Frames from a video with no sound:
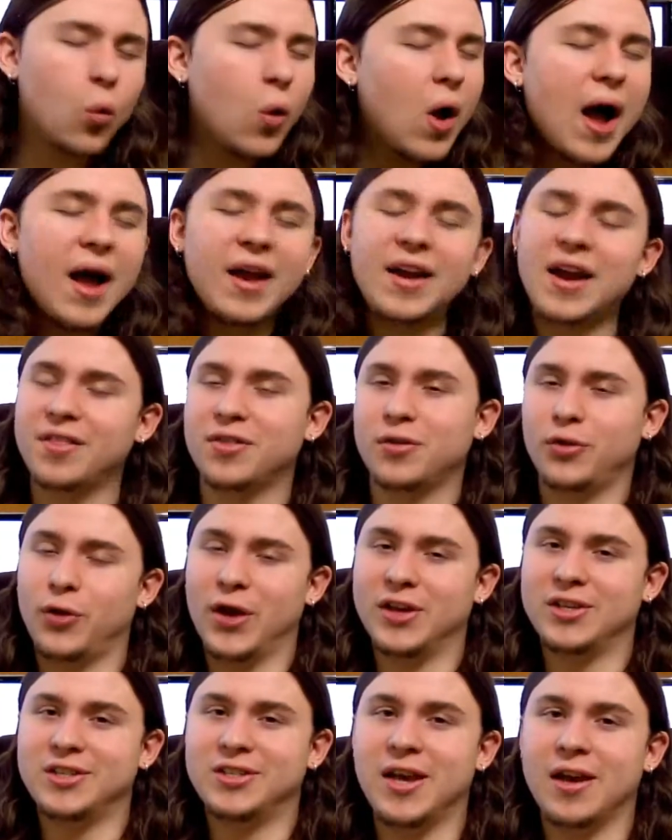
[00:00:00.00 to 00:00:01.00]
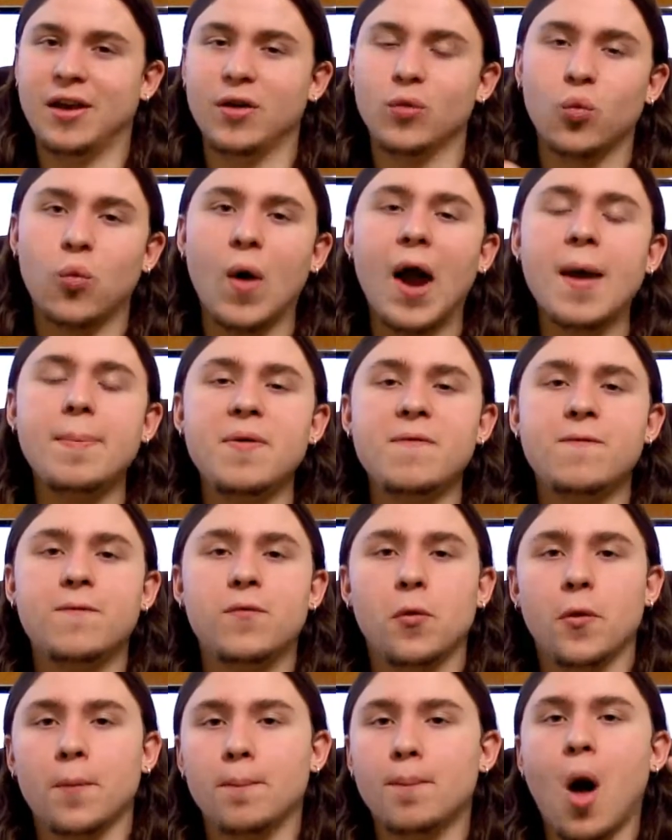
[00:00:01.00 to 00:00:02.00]
right at the last second, right
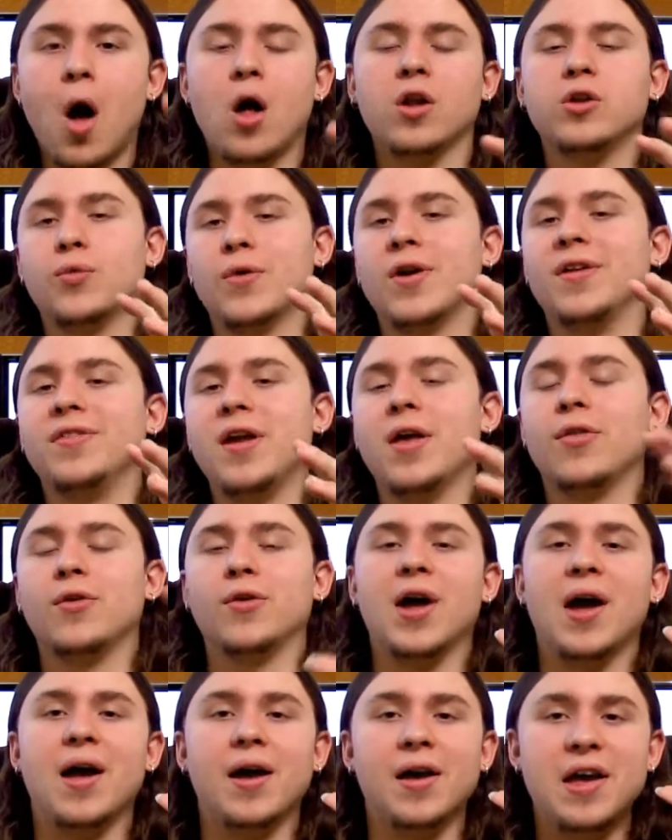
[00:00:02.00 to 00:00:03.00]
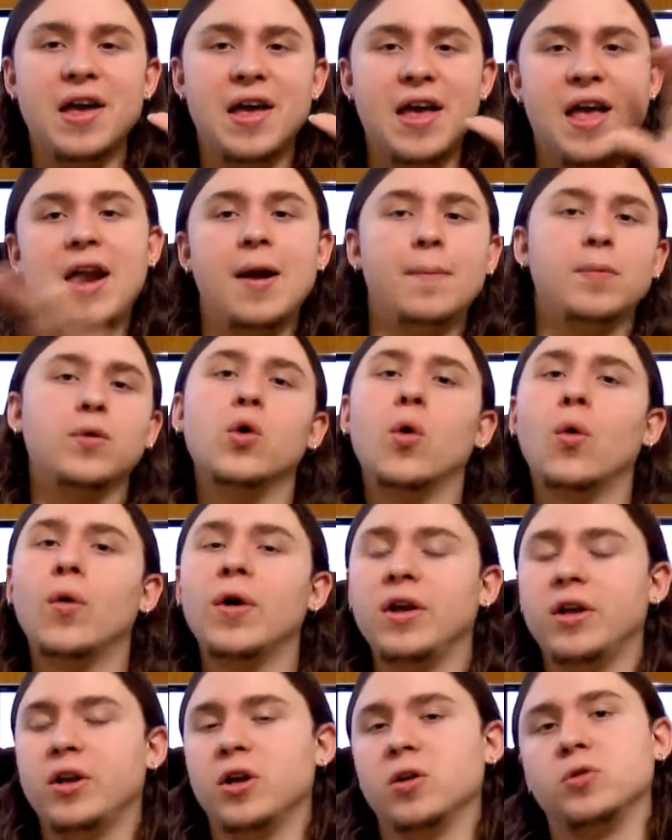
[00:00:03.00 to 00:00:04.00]
before Madara and the other guy end up
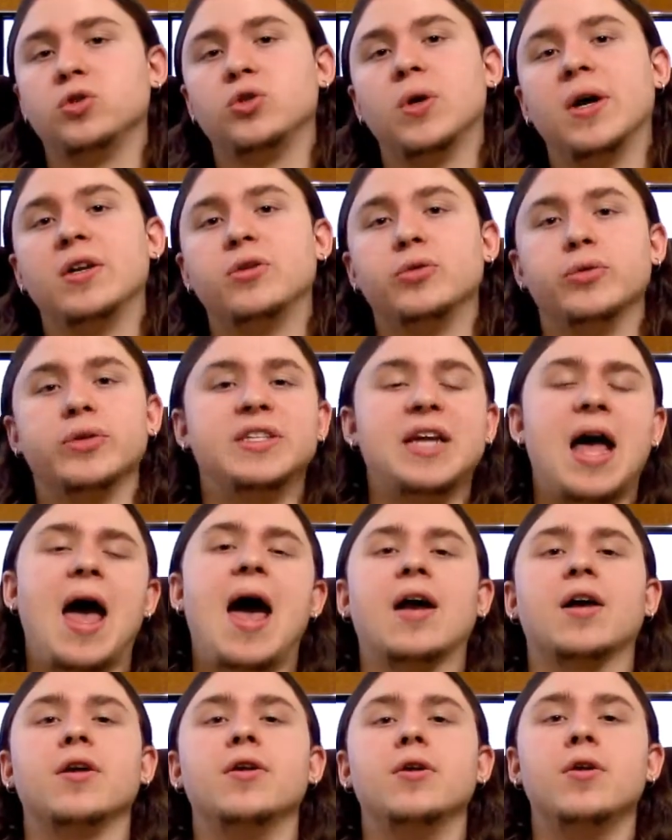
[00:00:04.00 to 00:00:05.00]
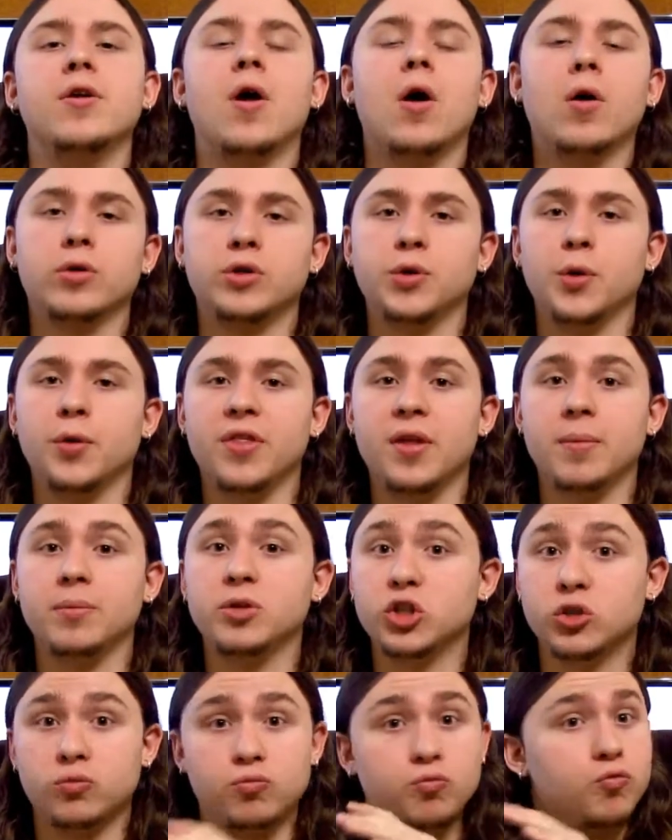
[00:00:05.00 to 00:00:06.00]
going, you know, trying to attack Naruto and
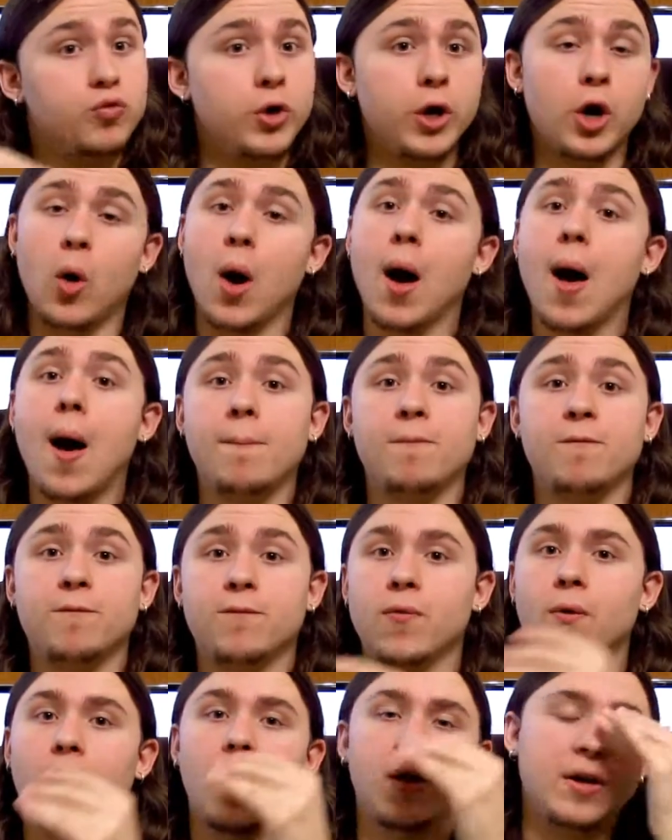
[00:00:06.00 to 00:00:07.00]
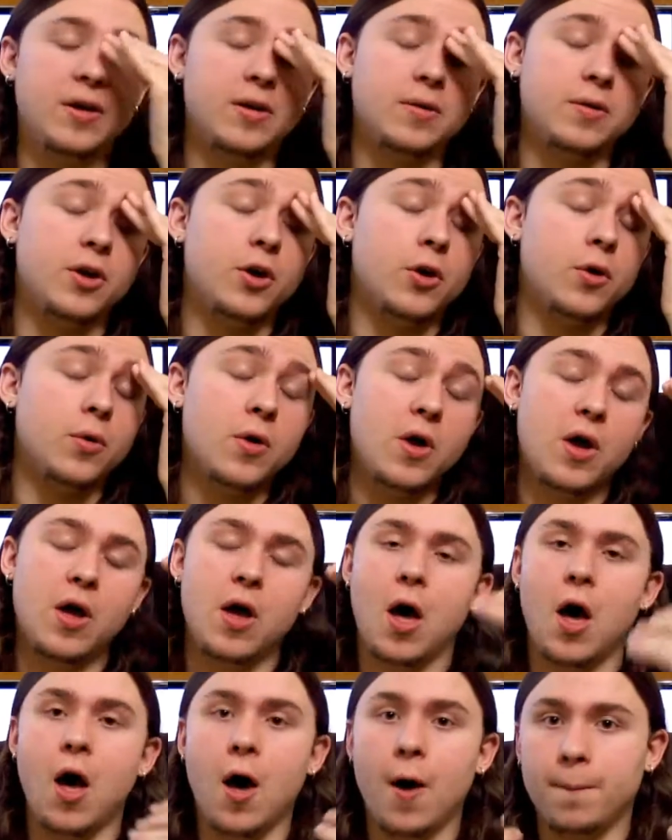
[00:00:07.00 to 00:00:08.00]
them just, you know, up front and, you know,
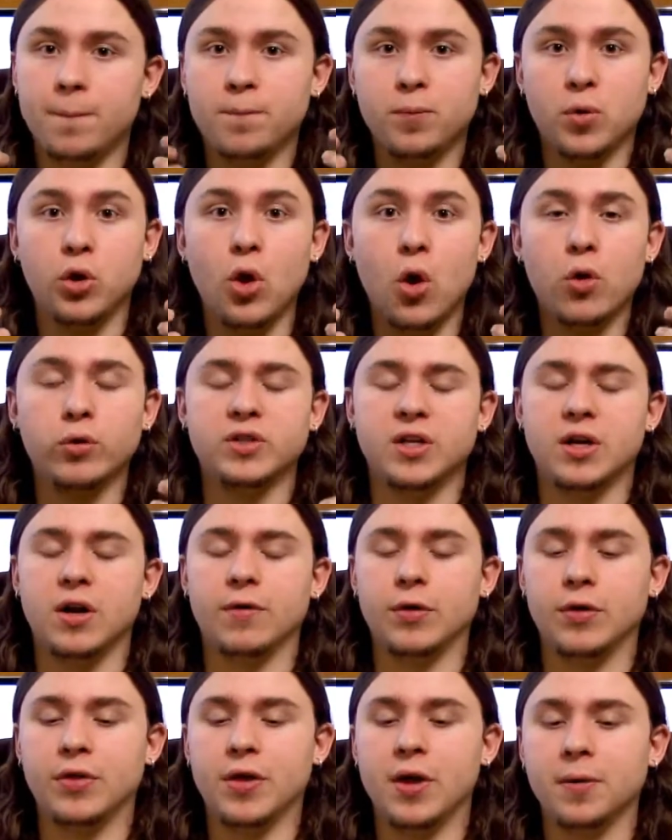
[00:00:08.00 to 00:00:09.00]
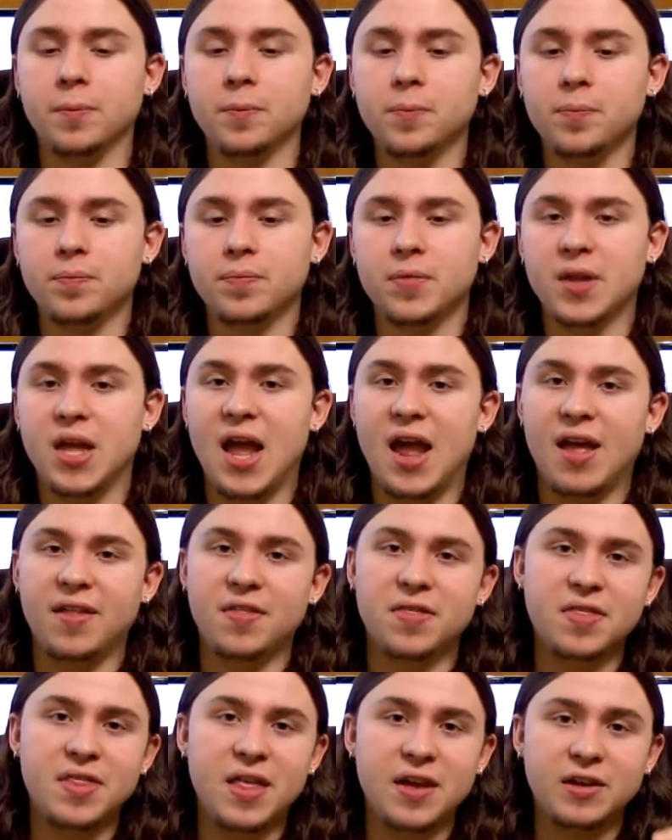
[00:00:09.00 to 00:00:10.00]
up close and everything.
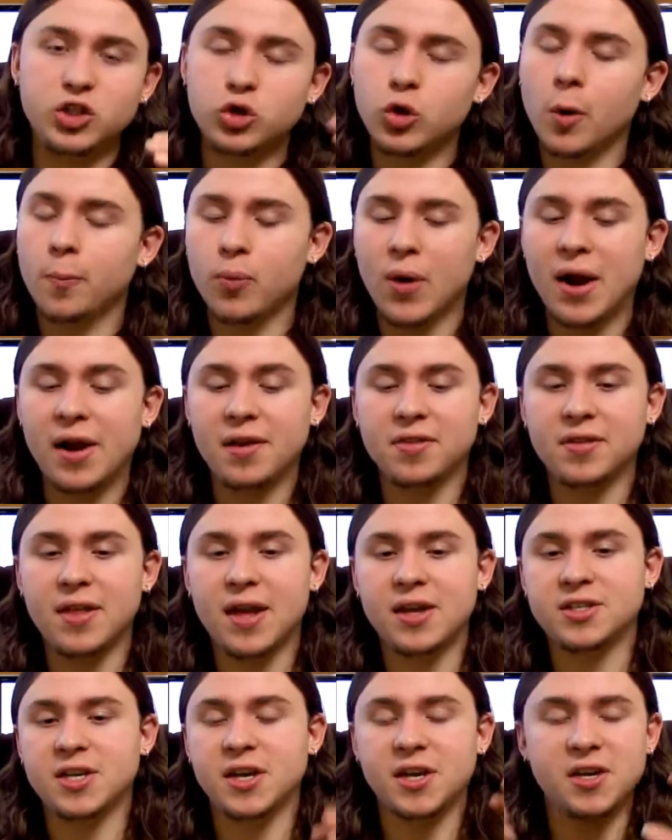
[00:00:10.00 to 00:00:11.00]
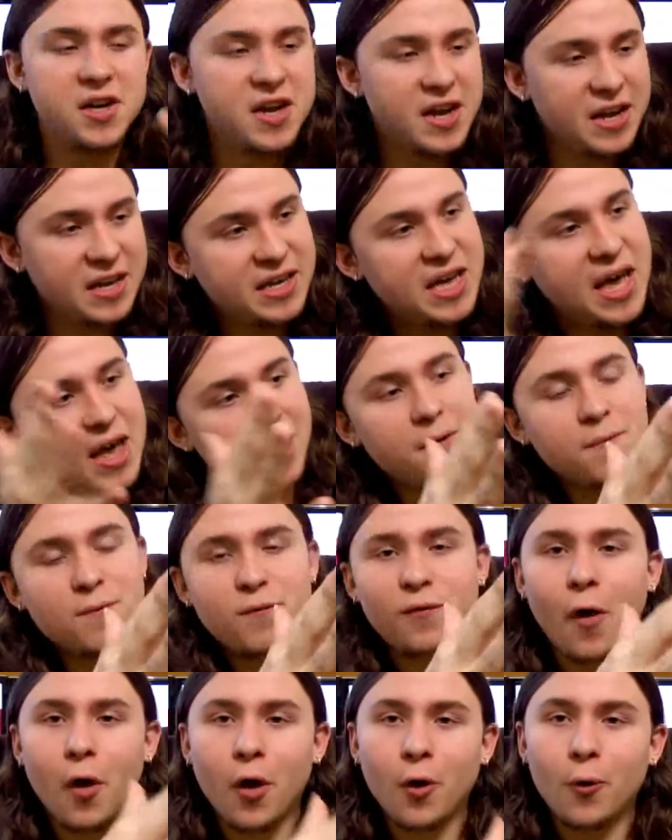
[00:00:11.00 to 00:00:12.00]
And they show up right at the last second, kick
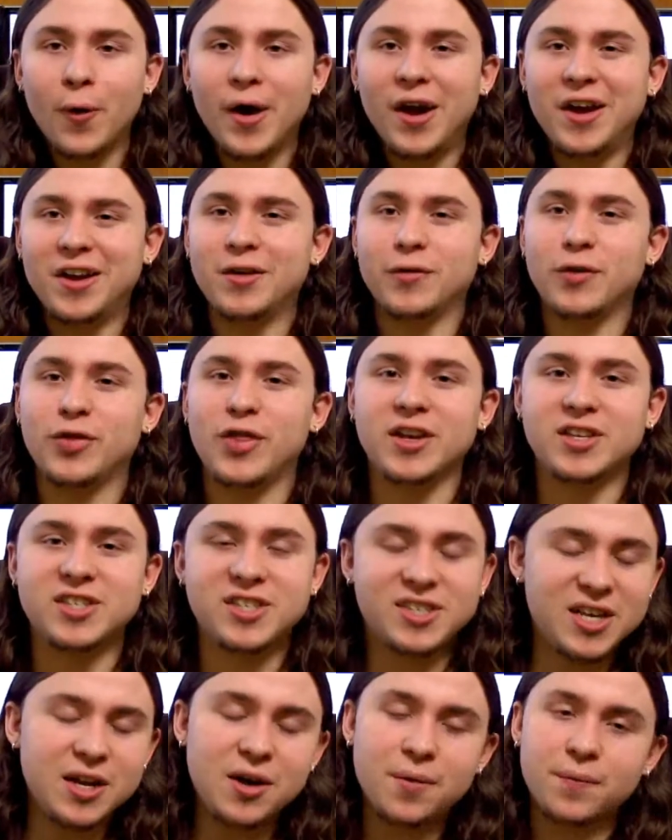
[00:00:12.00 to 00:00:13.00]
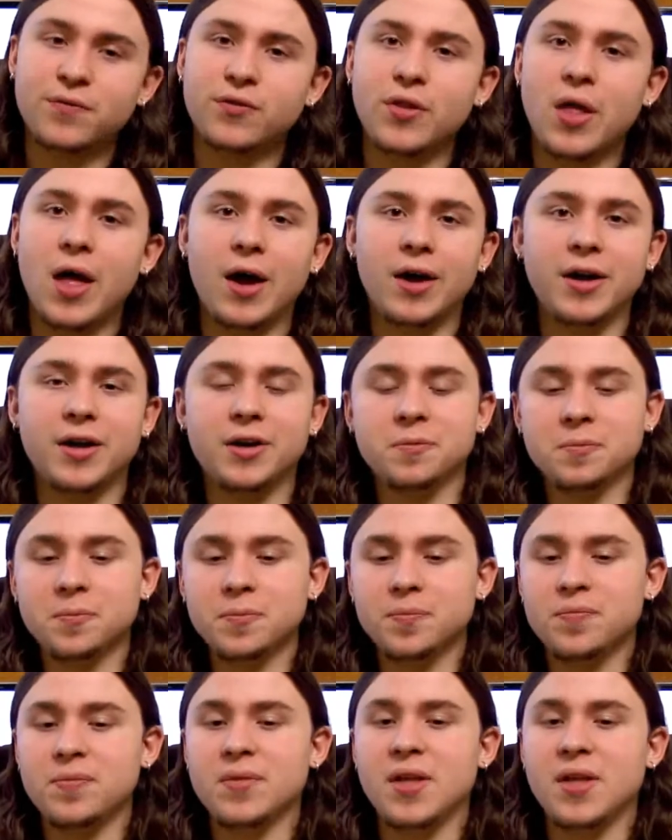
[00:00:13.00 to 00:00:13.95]
them far away and everything, send them flying.